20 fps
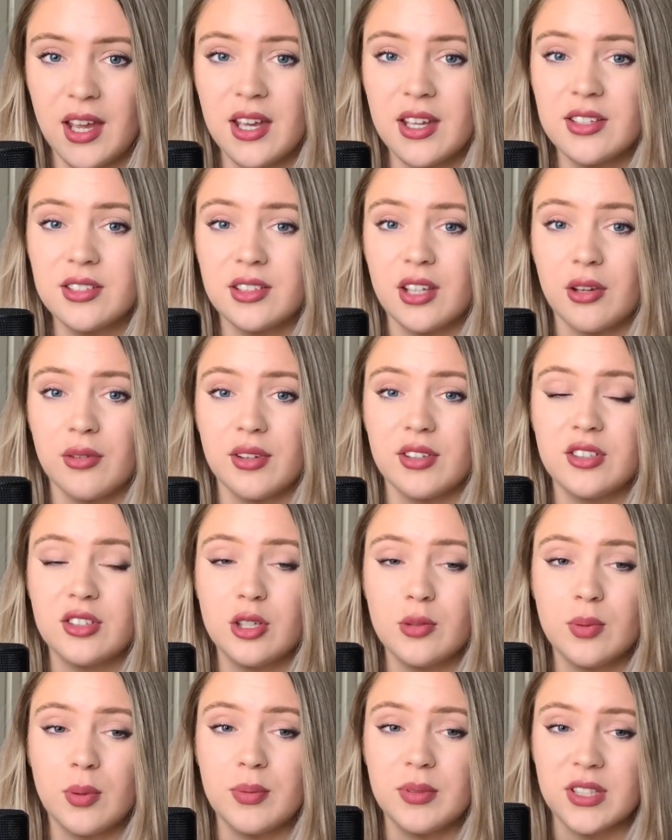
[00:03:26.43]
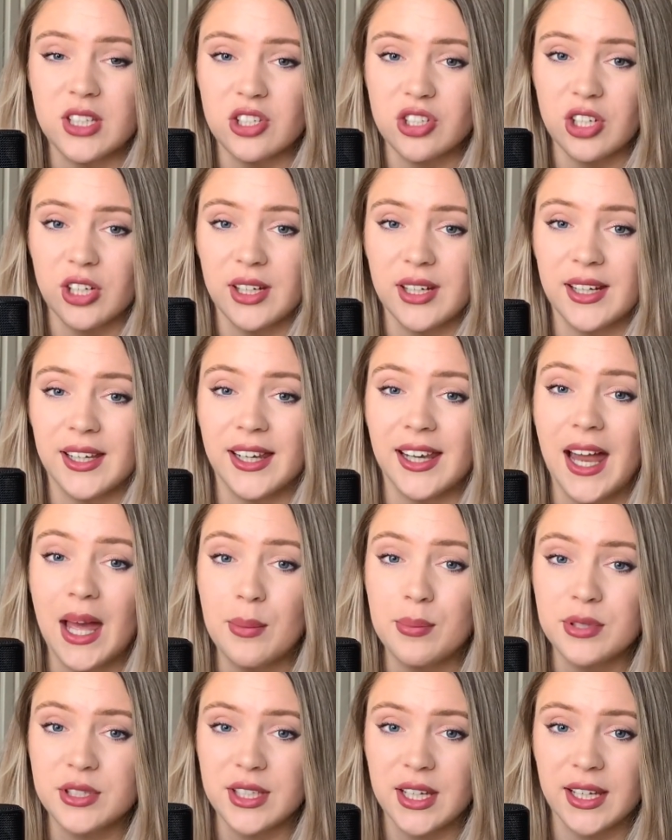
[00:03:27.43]
So the superposition
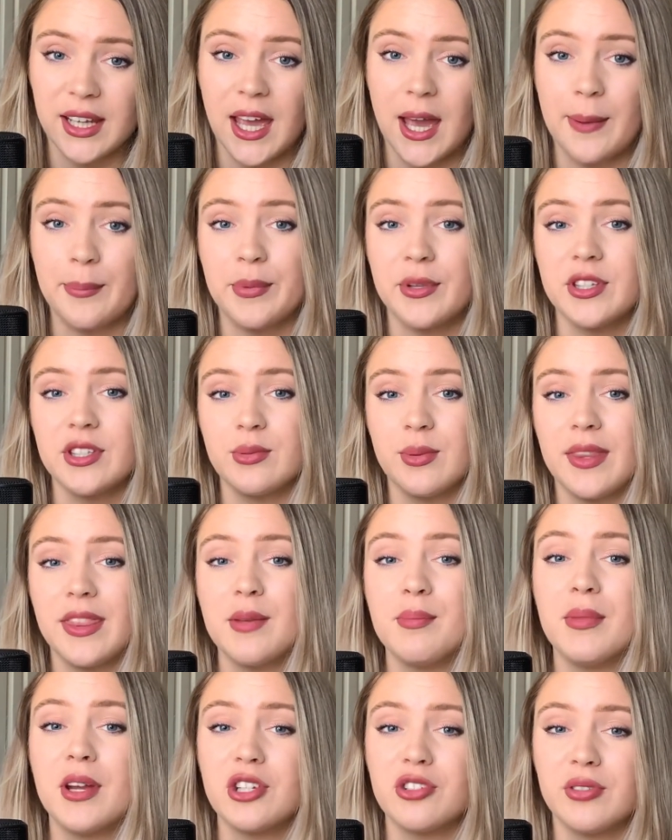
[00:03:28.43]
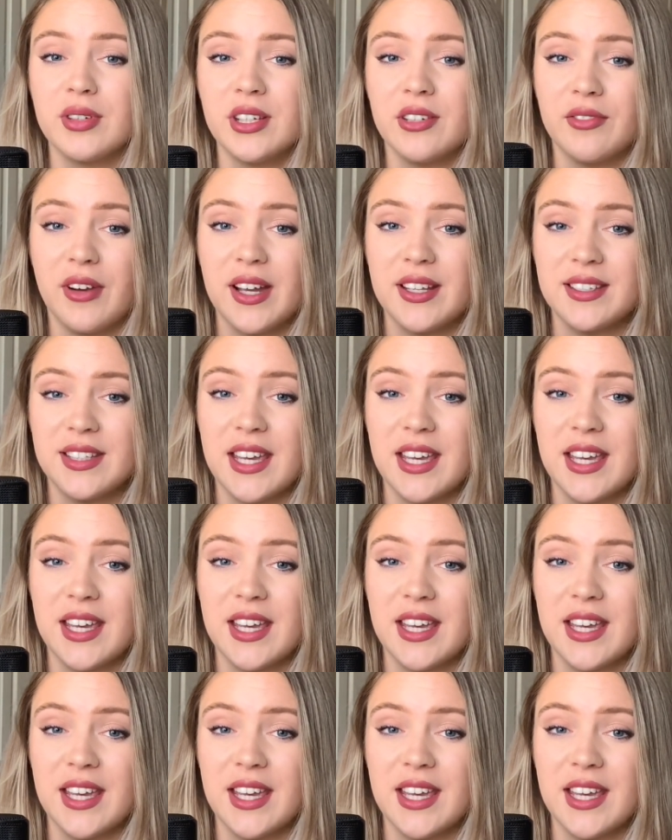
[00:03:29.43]
collapsing happens when the measuring device